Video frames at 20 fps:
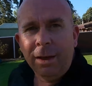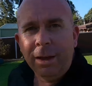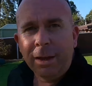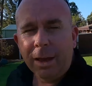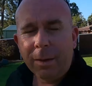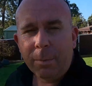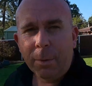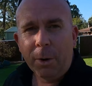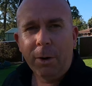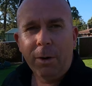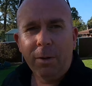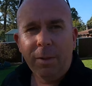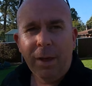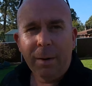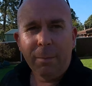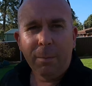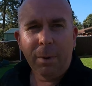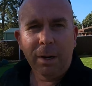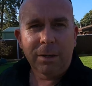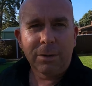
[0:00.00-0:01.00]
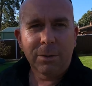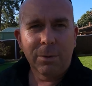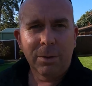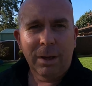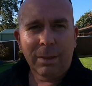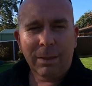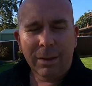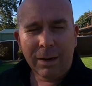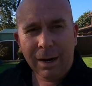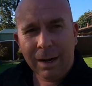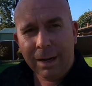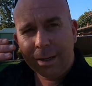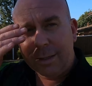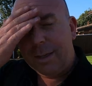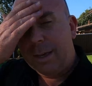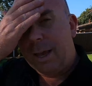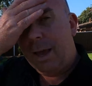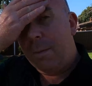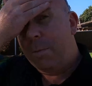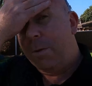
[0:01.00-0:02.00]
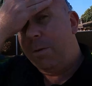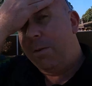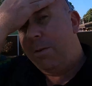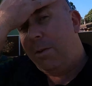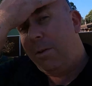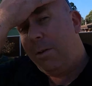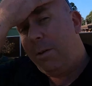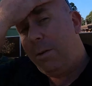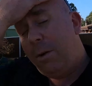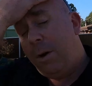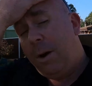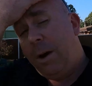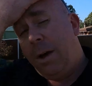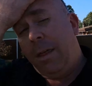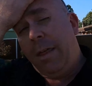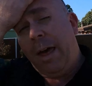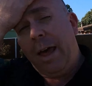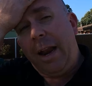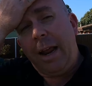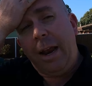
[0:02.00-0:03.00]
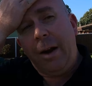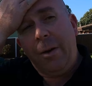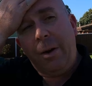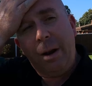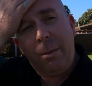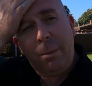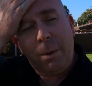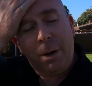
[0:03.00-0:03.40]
keep an eye on that and make sure nothing nasty happens to that area.